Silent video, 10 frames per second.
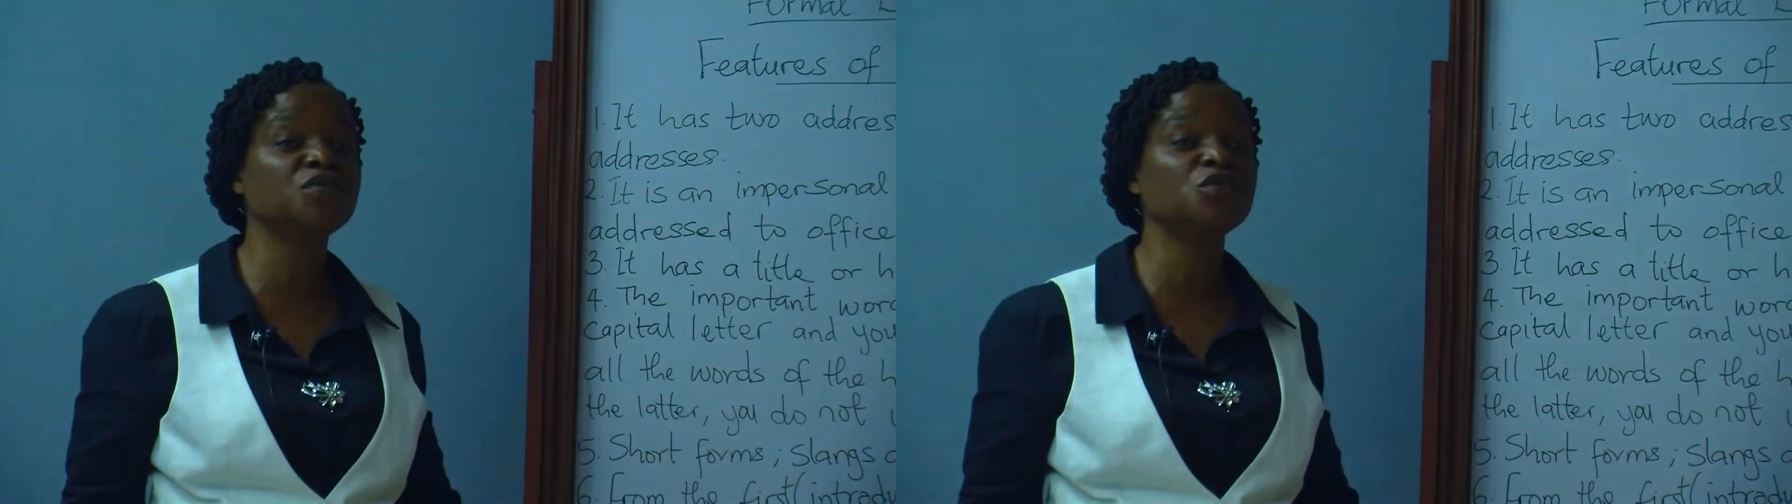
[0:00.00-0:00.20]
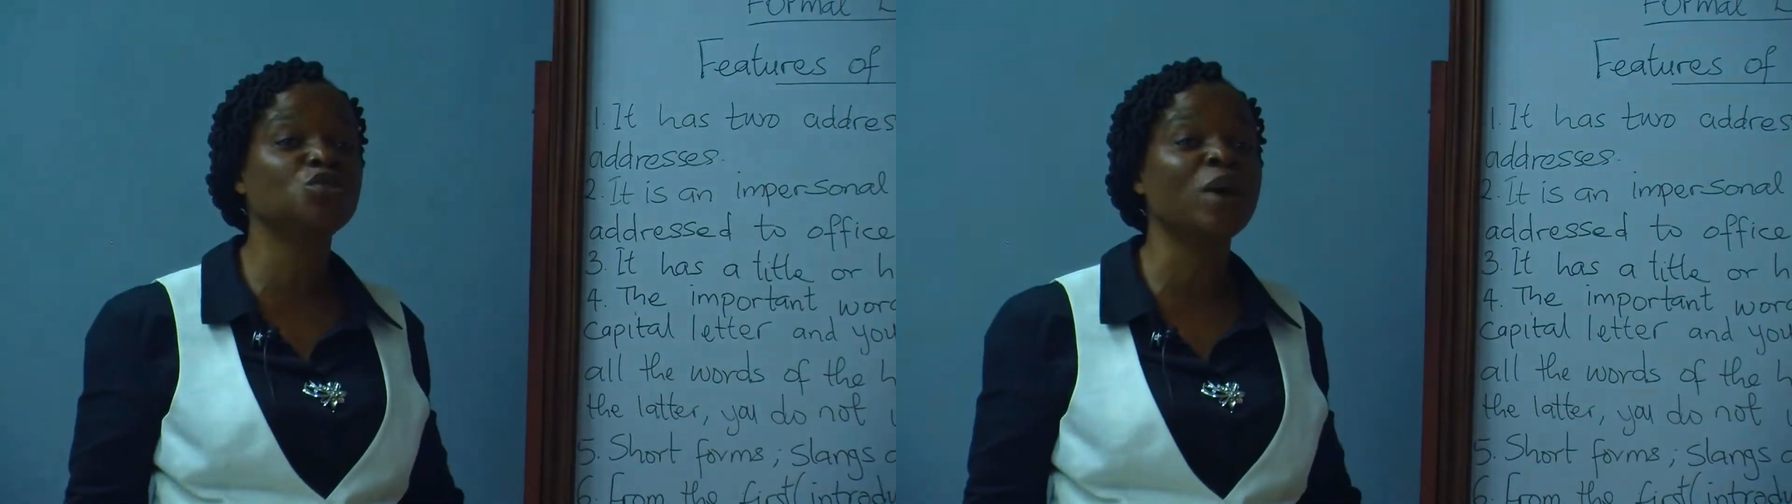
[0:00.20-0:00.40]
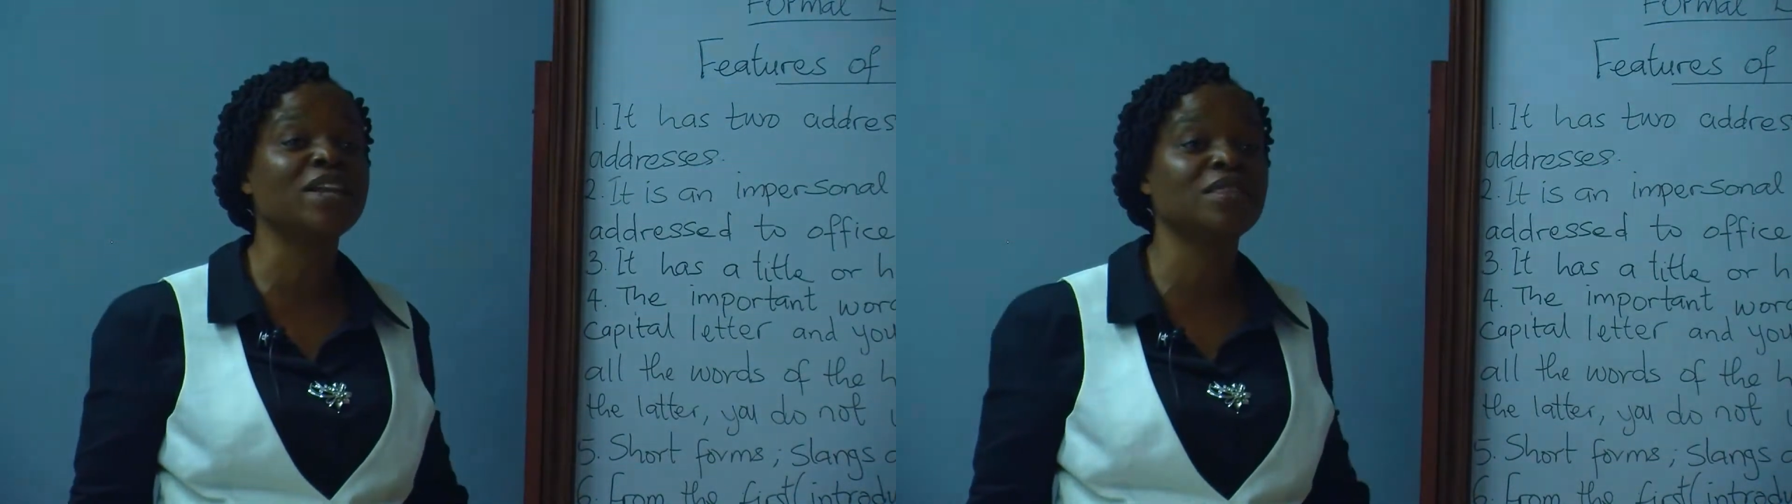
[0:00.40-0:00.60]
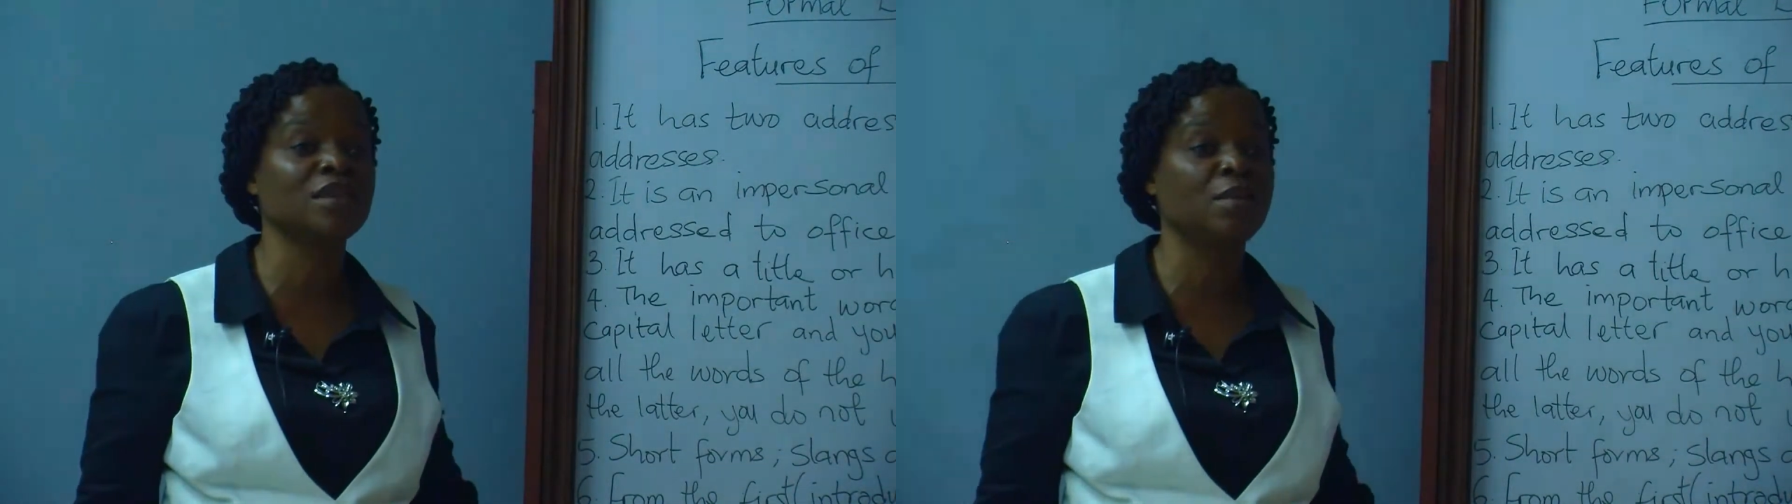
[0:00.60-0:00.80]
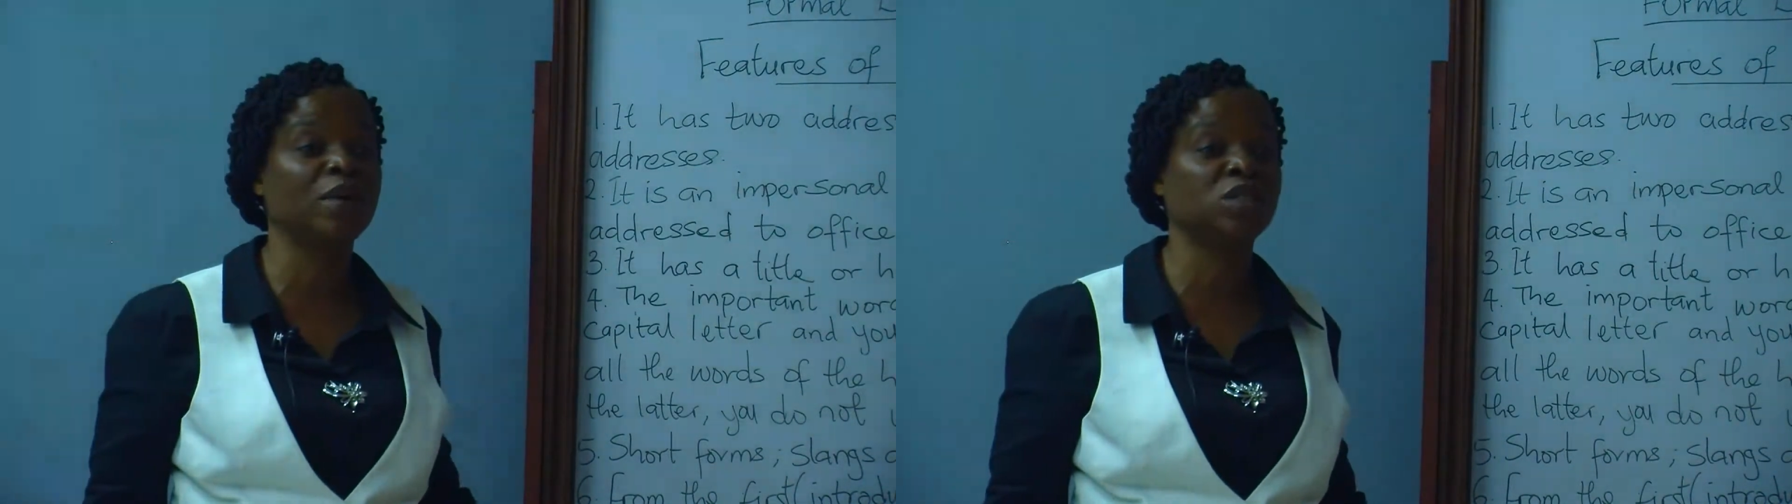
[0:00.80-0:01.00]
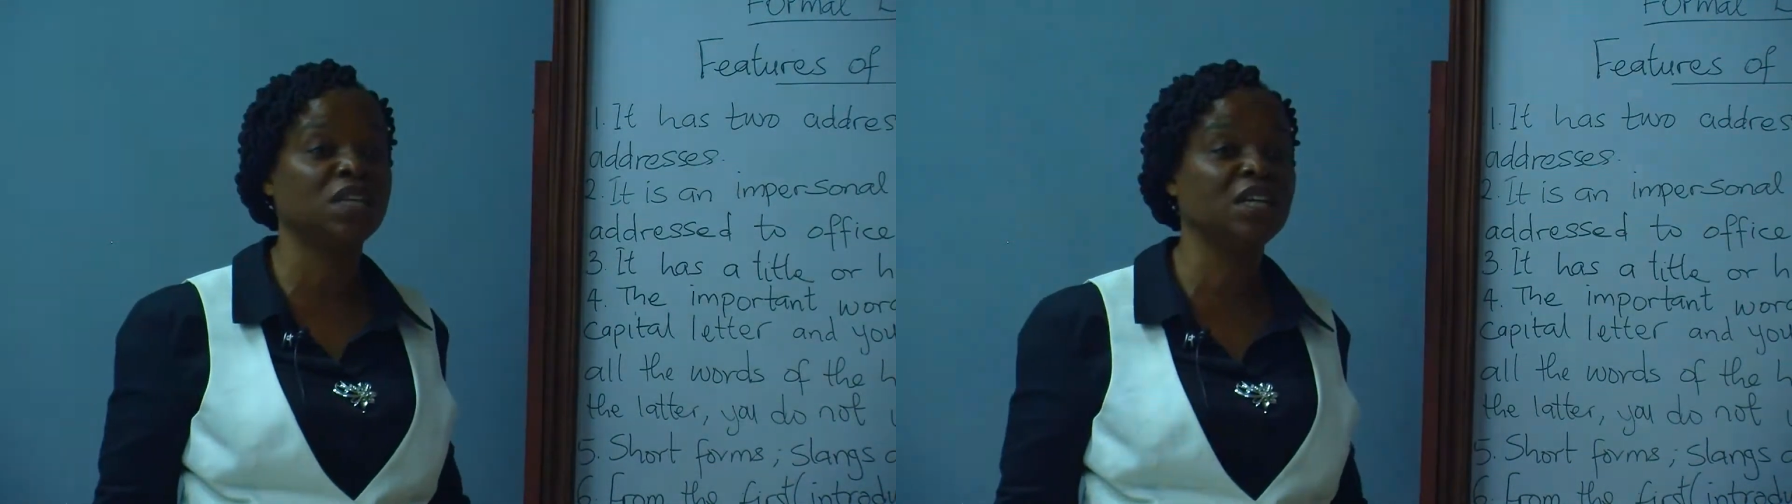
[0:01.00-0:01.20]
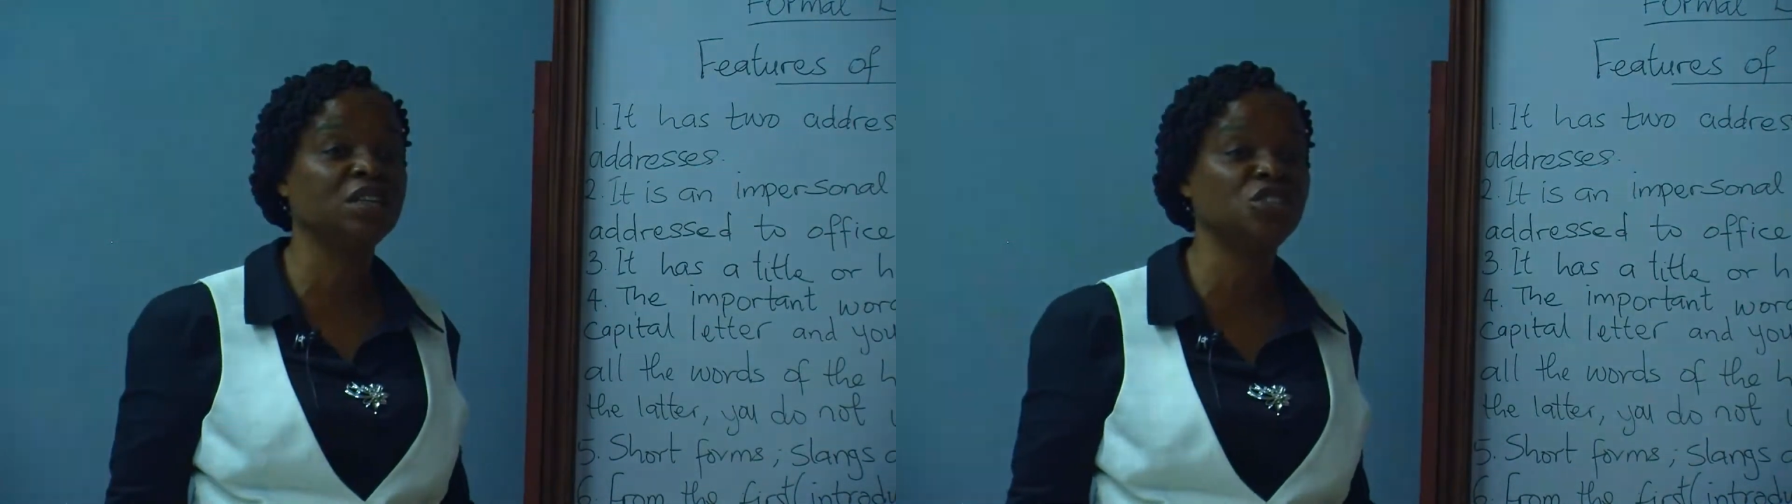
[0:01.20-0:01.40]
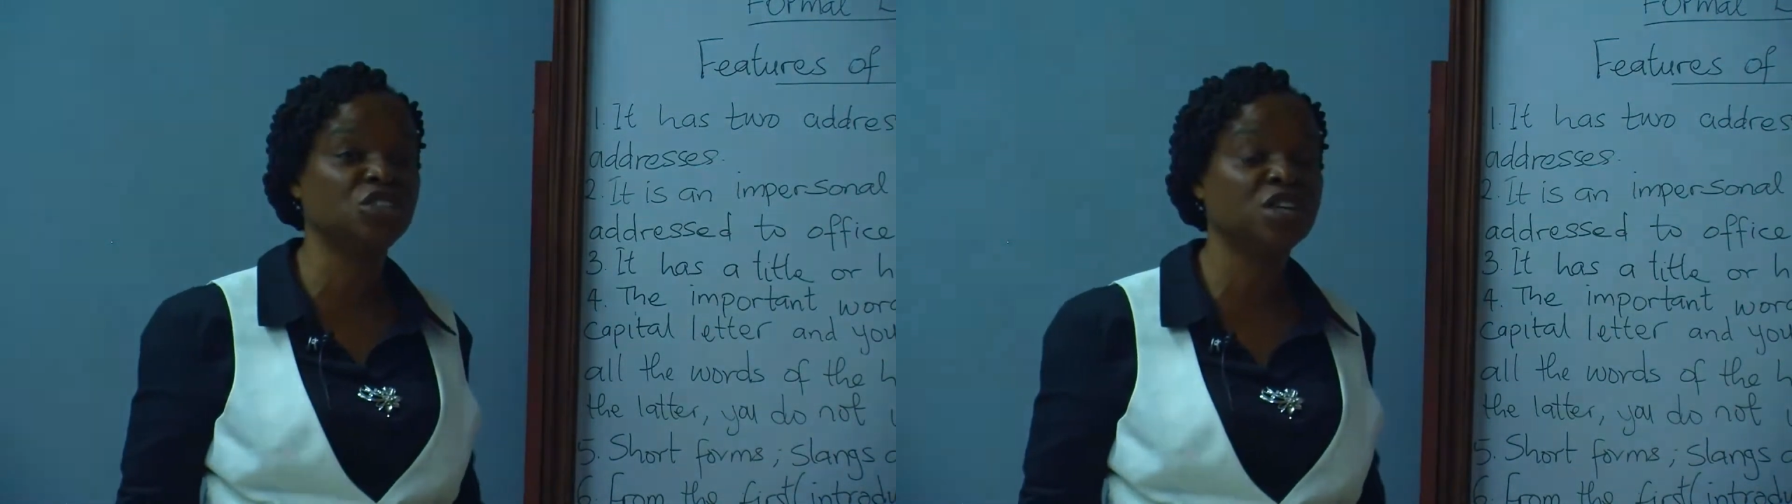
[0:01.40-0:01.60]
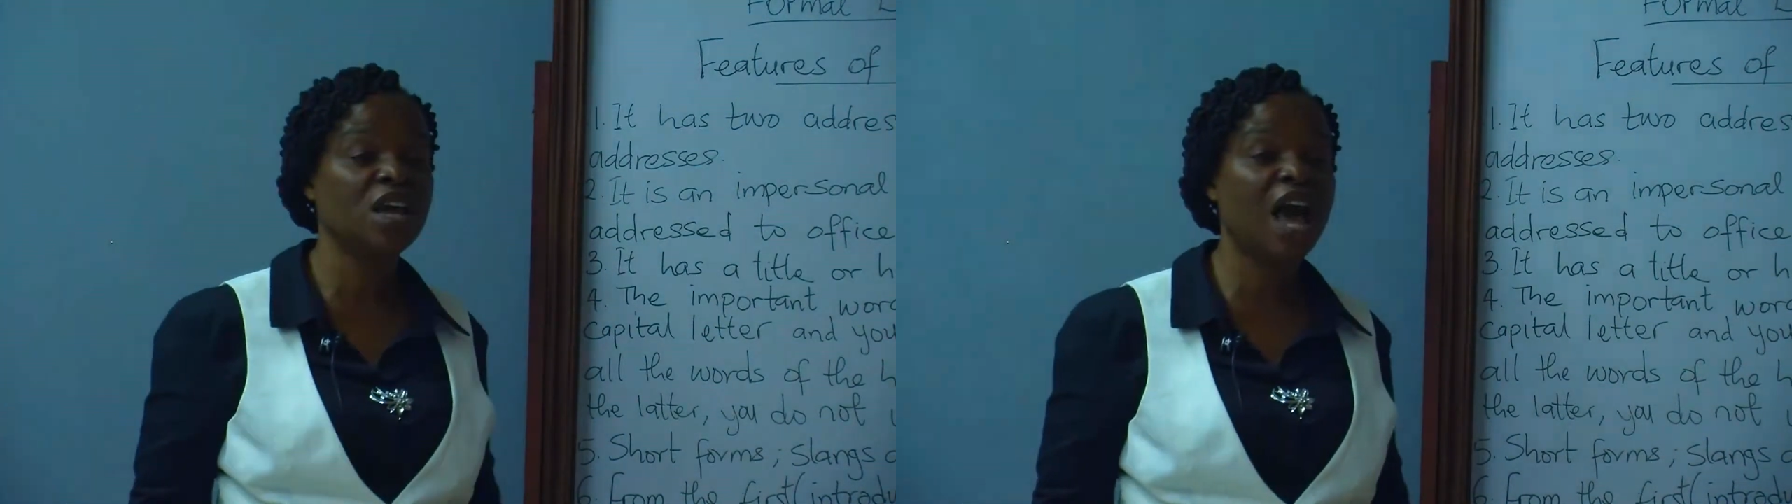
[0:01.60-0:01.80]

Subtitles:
even do anything about English